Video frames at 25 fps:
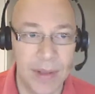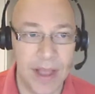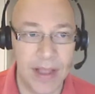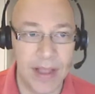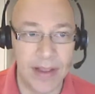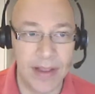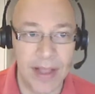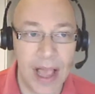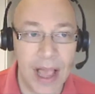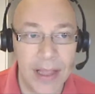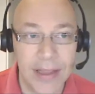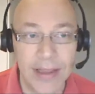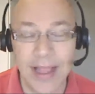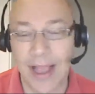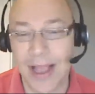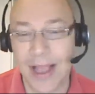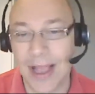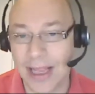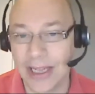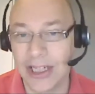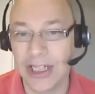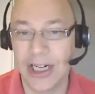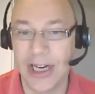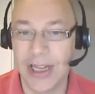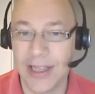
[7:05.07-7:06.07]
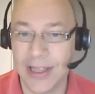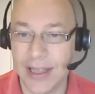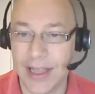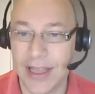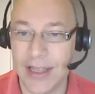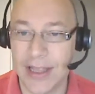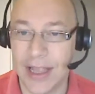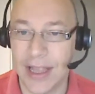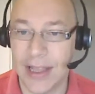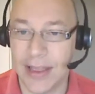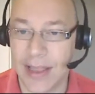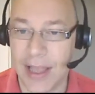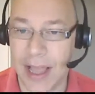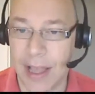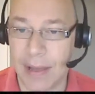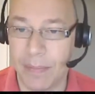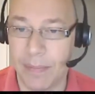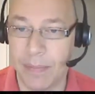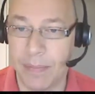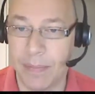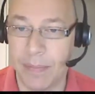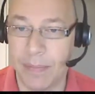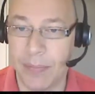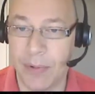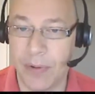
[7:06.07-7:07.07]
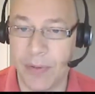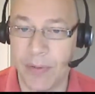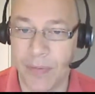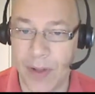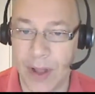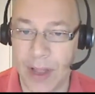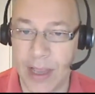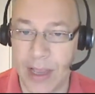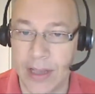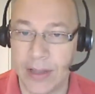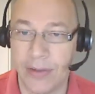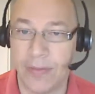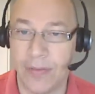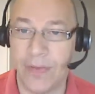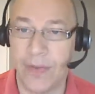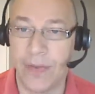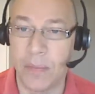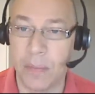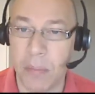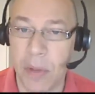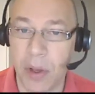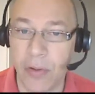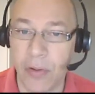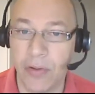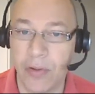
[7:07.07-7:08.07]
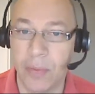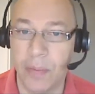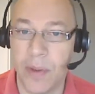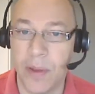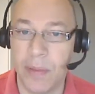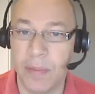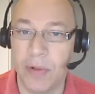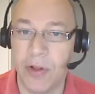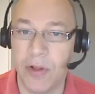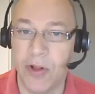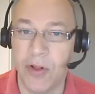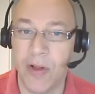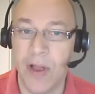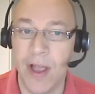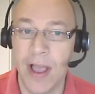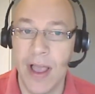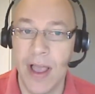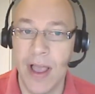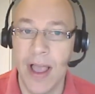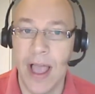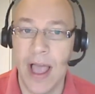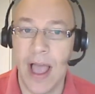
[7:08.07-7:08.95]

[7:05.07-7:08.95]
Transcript: But I actually think that provides, for most people,